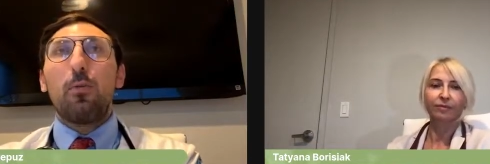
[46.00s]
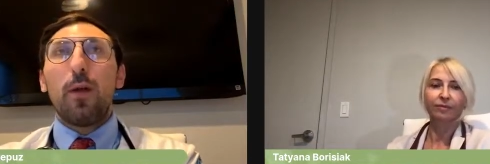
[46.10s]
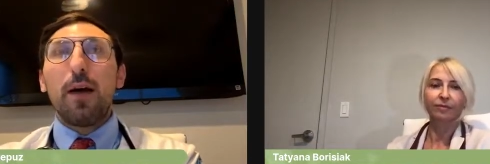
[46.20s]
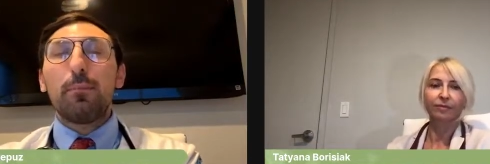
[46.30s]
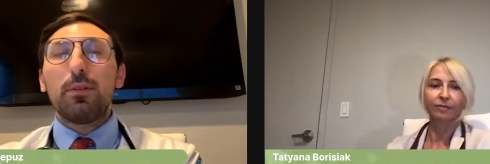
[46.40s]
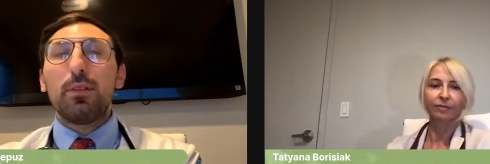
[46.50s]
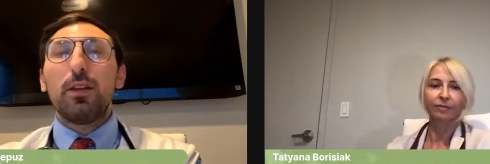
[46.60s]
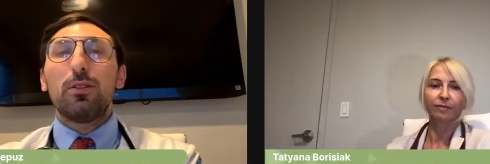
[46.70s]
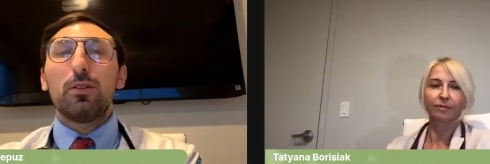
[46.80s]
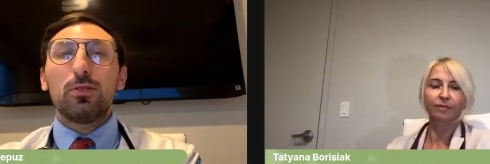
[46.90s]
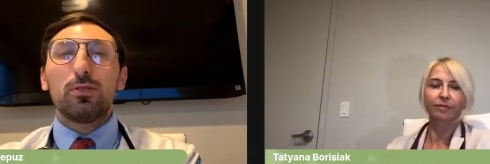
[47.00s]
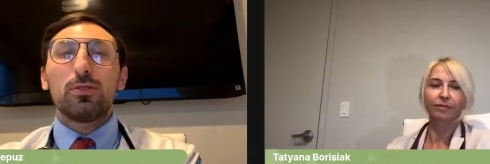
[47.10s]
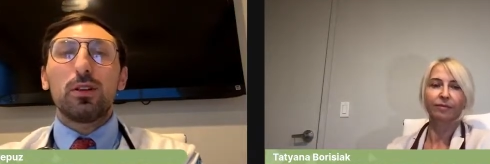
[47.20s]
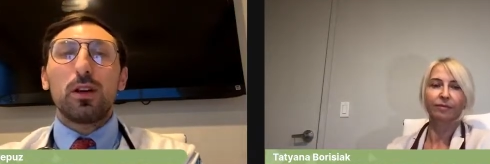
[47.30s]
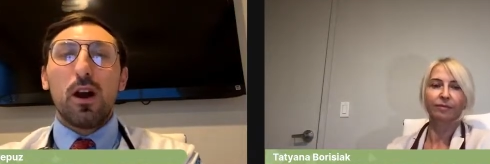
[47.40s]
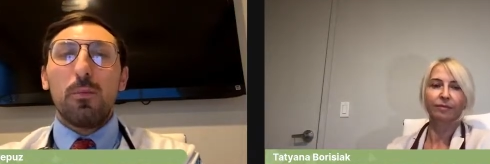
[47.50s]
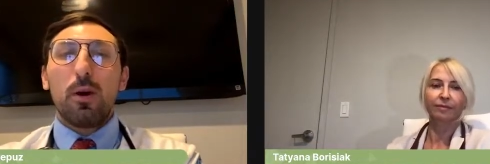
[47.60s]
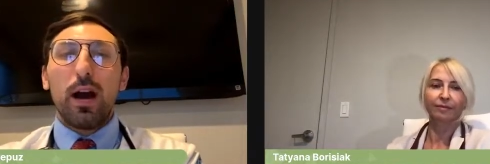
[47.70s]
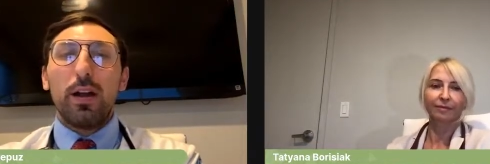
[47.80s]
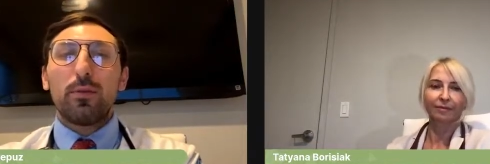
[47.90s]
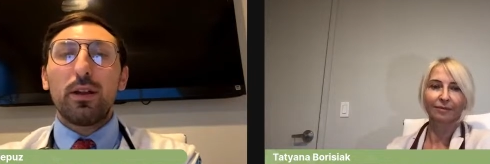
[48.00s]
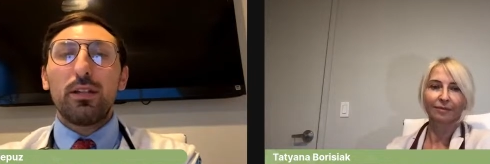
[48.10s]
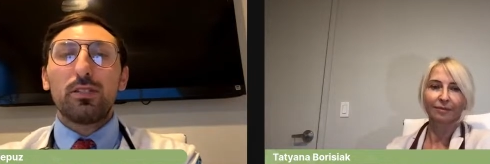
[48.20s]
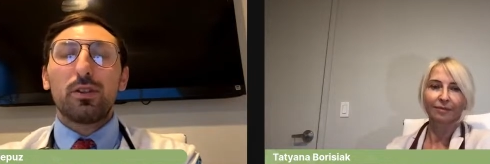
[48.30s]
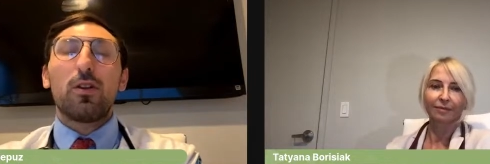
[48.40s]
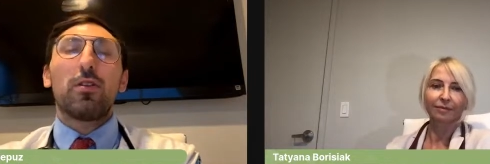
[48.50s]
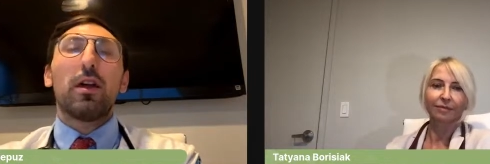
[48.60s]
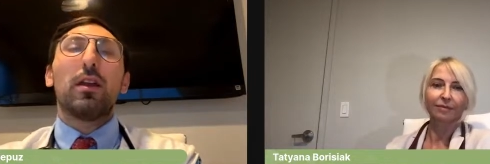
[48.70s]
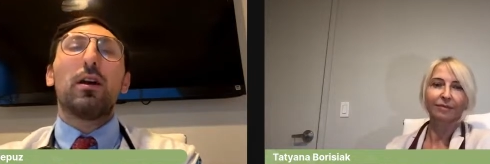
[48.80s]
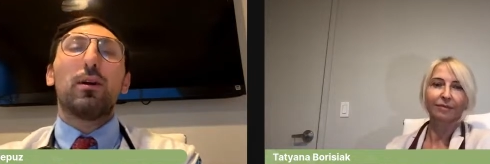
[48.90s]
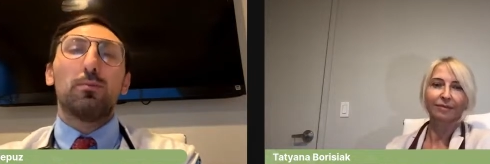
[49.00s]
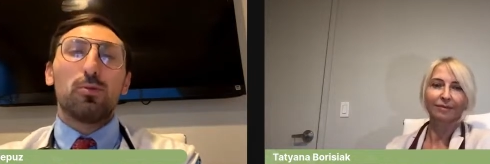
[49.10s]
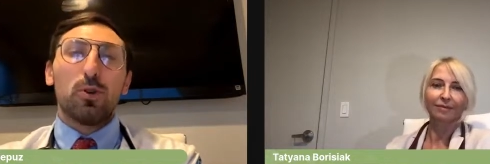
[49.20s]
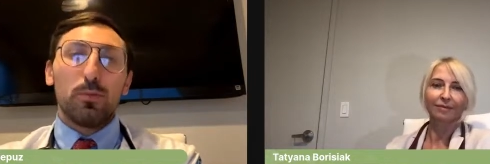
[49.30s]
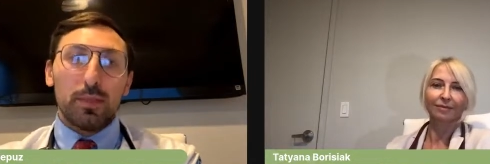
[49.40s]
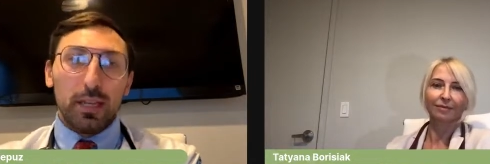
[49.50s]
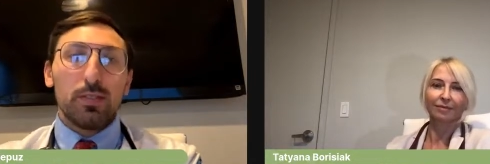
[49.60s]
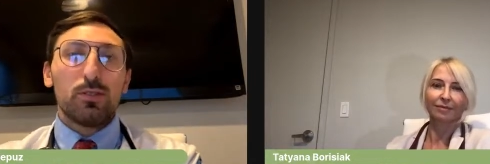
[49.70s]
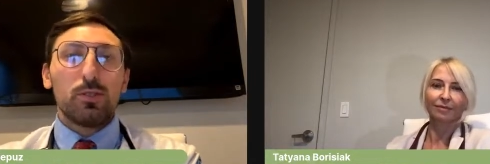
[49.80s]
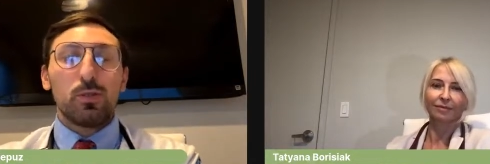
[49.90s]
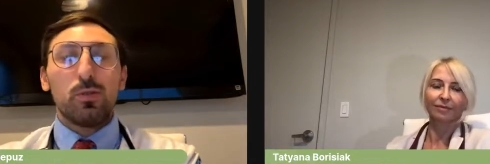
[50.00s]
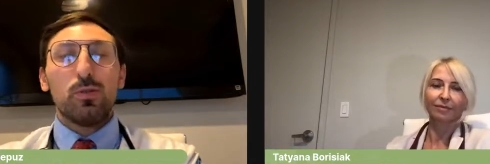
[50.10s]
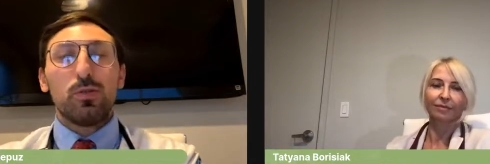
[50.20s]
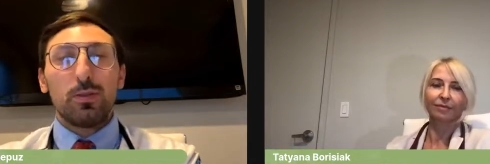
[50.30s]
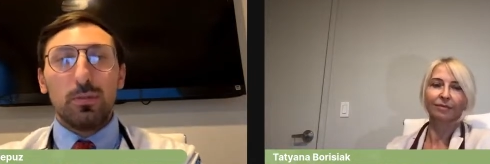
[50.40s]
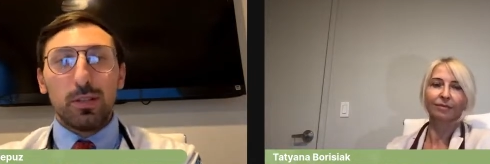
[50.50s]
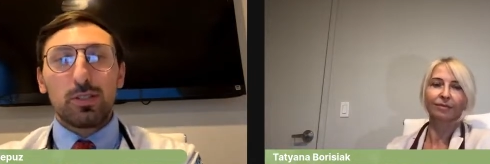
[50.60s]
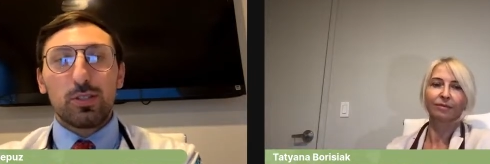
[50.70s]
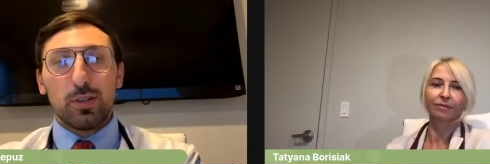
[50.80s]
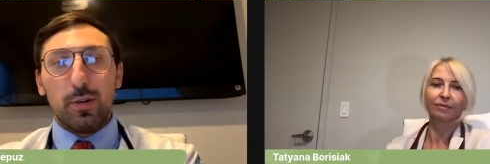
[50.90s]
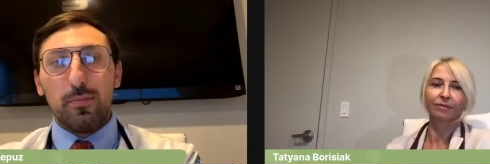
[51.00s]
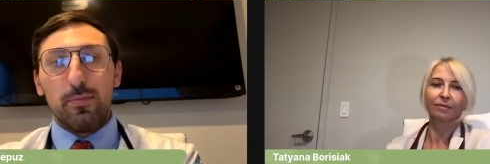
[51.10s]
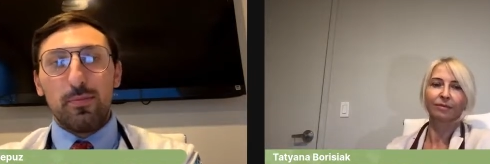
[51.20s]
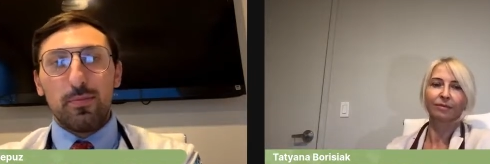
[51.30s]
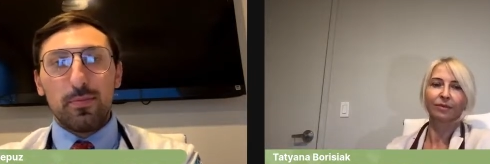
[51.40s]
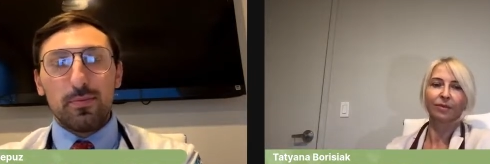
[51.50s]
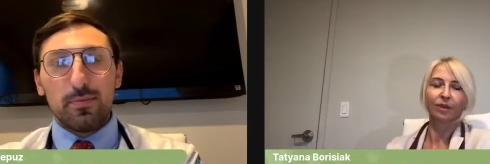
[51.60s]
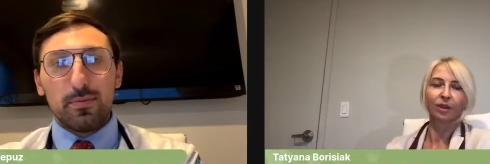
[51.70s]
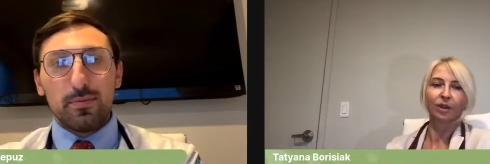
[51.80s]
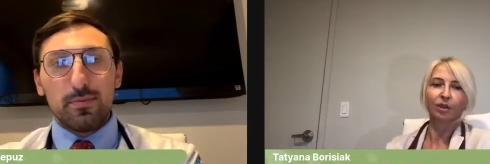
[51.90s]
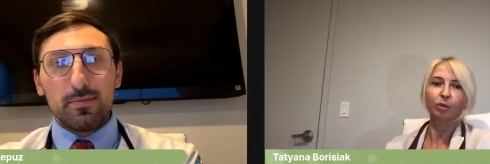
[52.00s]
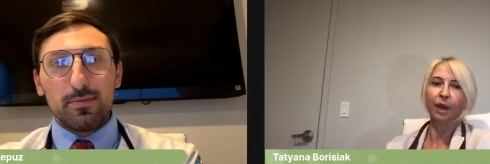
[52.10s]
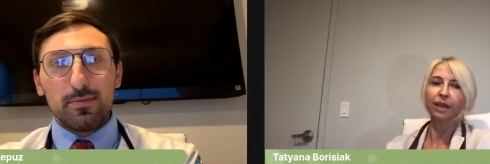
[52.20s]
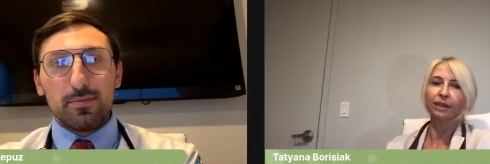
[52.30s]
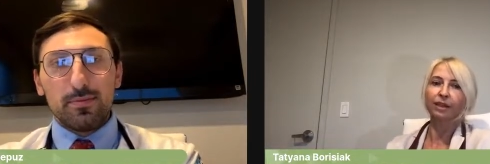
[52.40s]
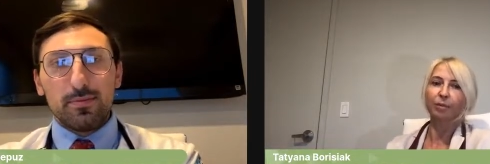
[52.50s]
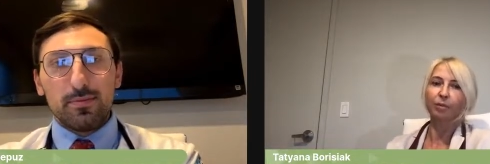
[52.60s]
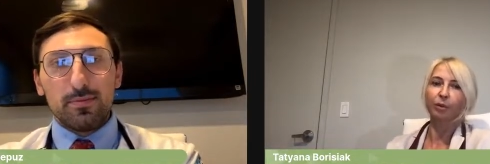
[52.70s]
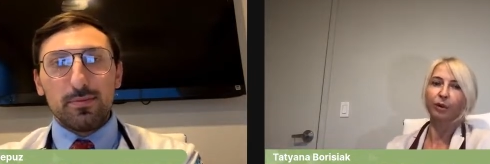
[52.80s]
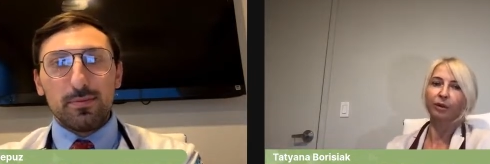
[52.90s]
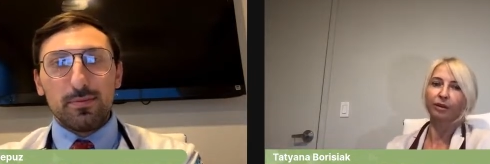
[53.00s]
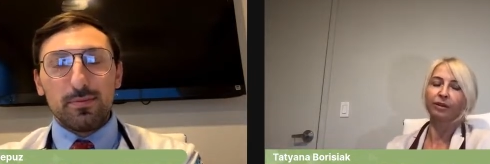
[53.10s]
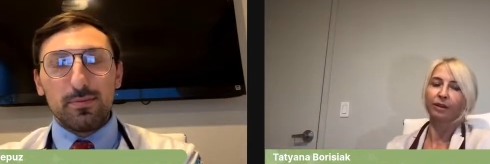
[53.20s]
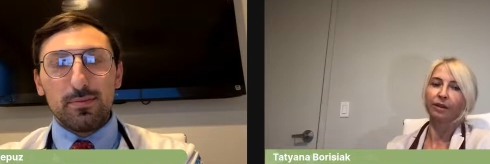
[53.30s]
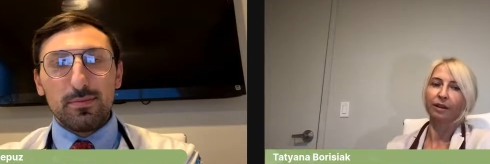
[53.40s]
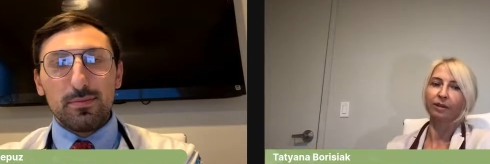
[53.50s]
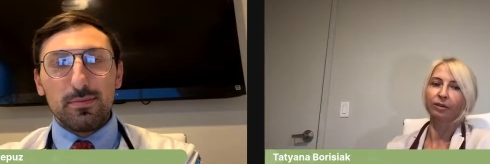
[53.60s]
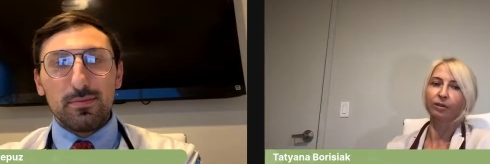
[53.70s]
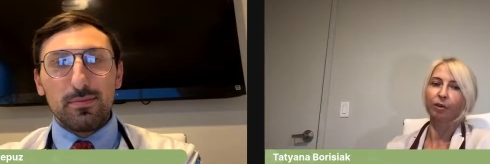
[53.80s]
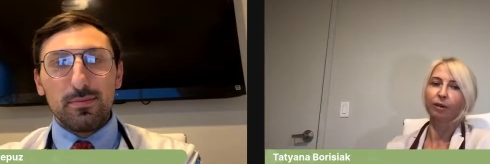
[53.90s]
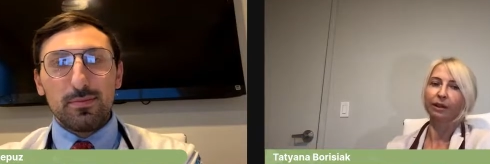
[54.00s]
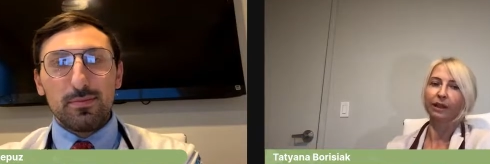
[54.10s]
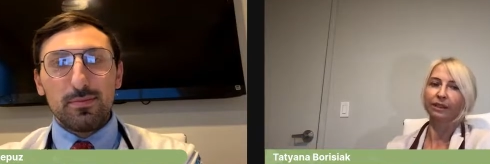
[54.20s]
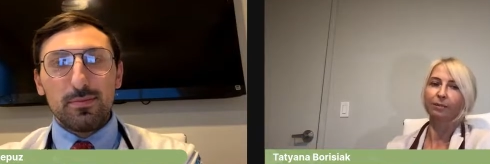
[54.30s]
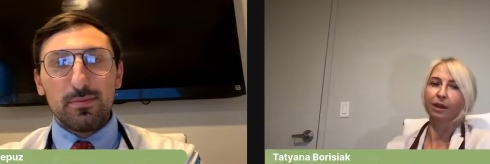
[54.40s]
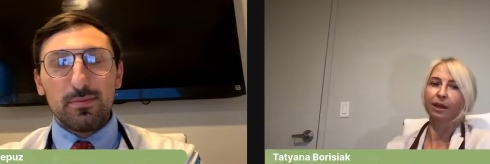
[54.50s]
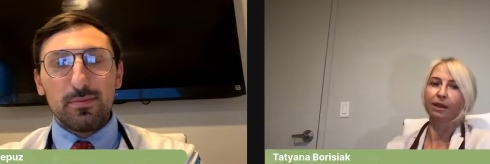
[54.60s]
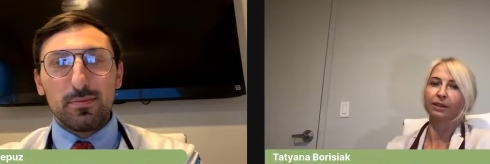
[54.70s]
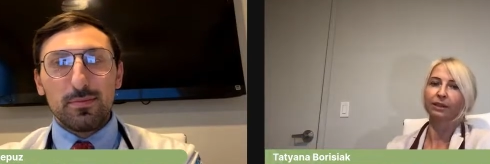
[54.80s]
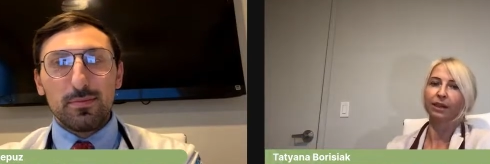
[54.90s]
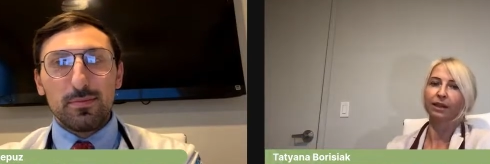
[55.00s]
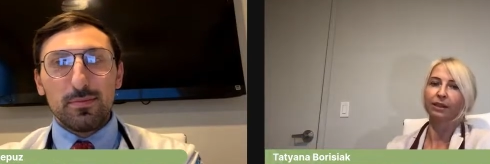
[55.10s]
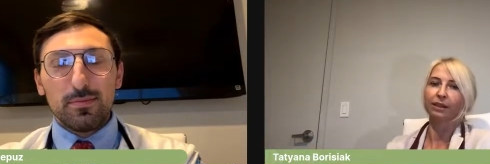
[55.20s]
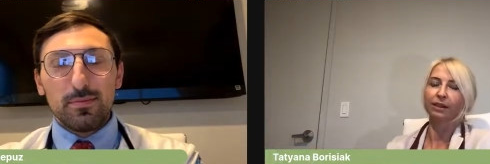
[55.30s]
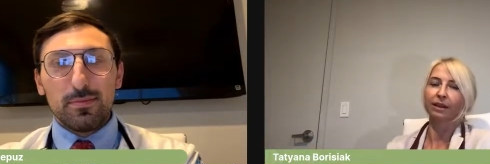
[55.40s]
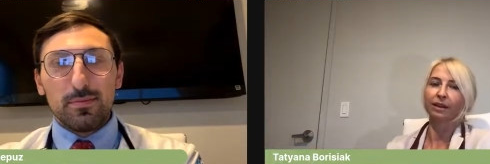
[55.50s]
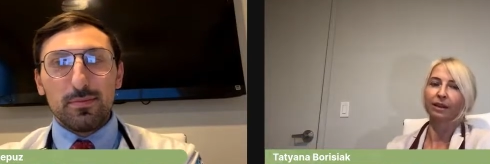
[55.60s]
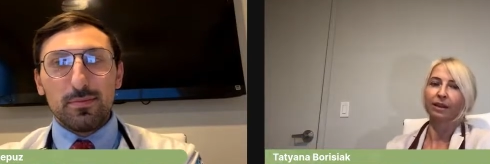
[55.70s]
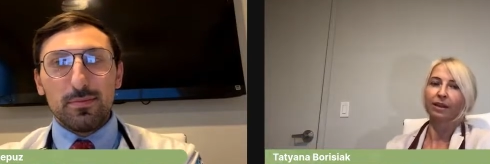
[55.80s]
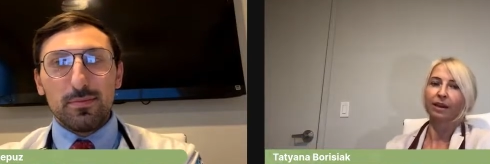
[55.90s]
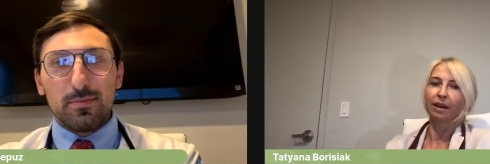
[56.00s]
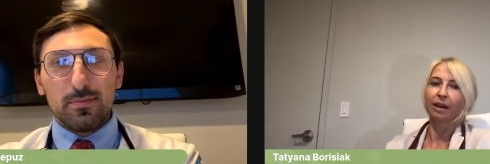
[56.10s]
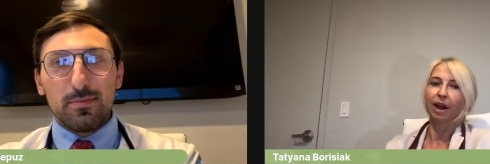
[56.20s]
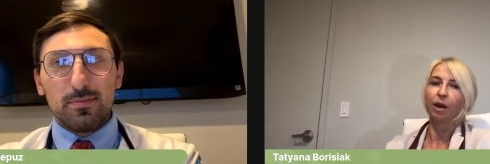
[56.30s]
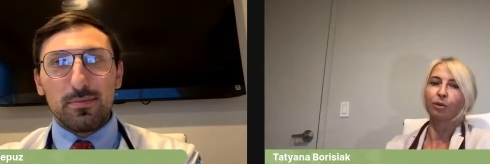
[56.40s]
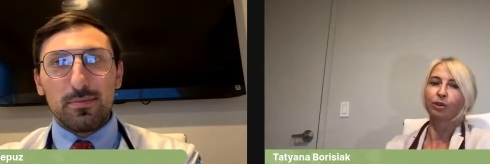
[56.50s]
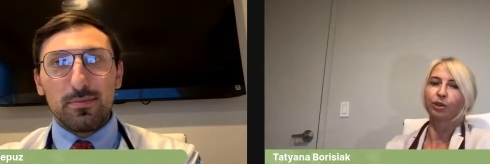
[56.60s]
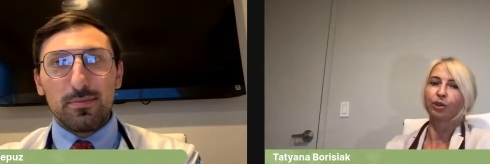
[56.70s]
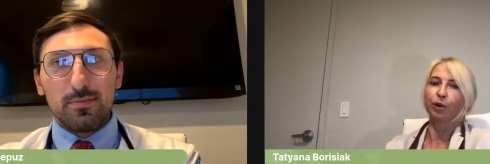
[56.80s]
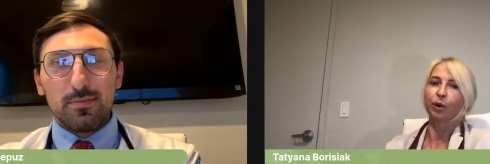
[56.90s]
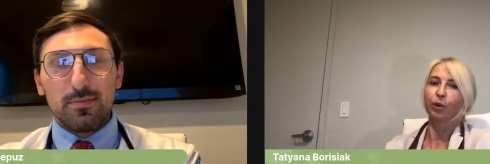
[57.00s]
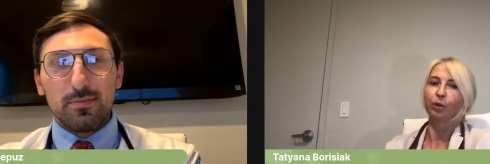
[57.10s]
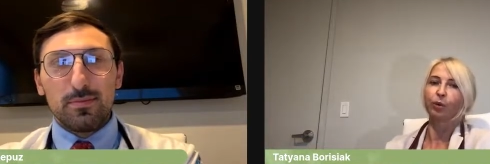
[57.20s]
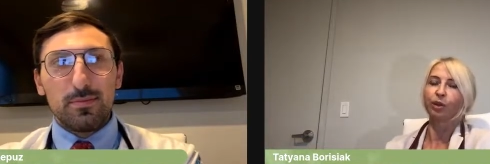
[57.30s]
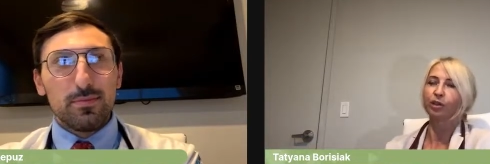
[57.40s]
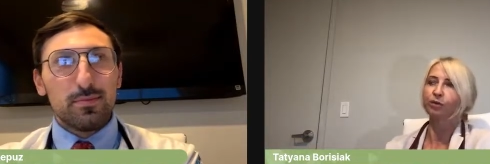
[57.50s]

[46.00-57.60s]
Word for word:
Speaker 1: rapidly those carbohydrates are then absorbed into the bloodstream.
Speaker 2: So why is it important uh, to know about glycemic index and uh, how would you know which